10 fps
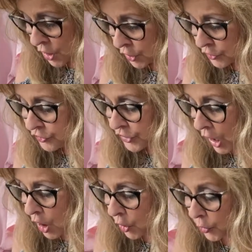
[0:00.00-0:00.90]

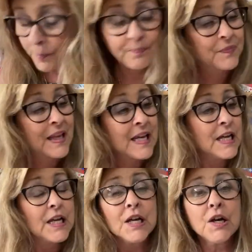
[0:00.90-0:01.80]
So,
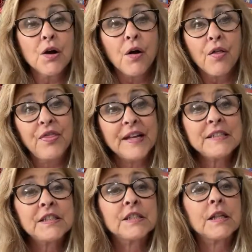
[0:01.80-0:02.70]

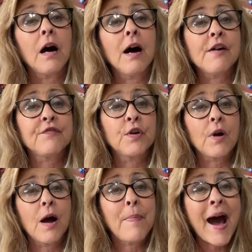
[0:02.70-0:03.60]
this offer
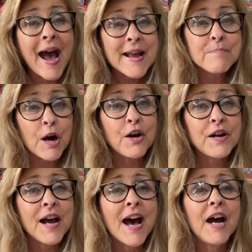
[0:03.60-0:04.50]
up, hi
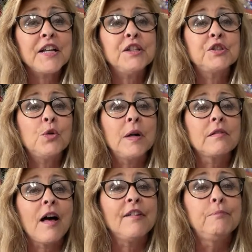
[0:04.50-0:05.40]
Myrna, how you doing,
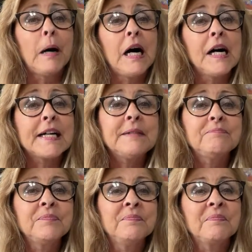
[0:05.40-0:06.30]
love
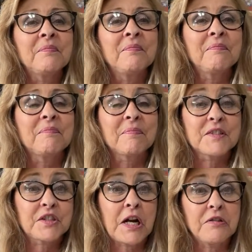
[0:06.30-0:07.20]
bug?
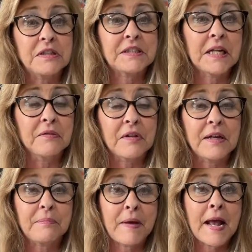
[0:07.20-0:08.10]
Starting to sound
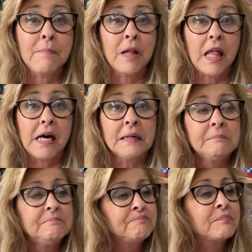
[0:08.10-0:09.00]
like Pamela.
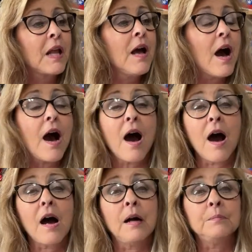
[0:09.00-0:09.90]

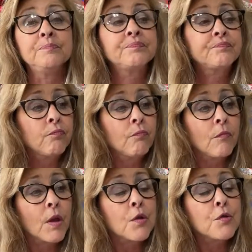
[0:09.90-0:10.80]
Um,
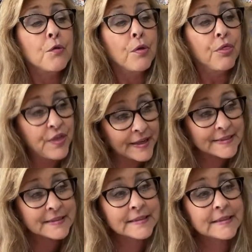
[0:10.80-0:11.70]

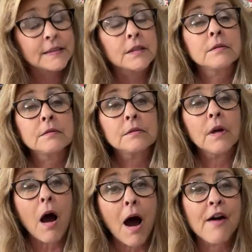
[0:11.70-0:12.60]
this
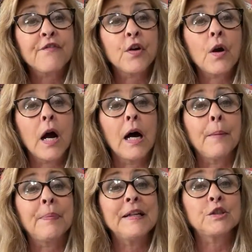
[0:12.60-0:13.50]
offer
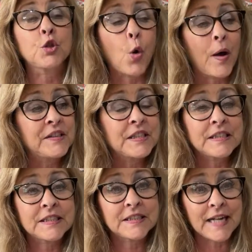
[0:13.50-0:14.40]
up is going to
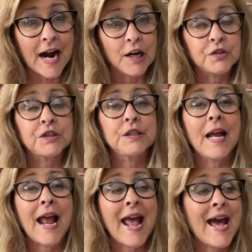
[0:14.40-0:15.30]
start
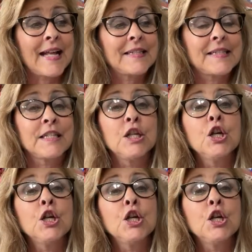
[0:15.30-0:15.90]
at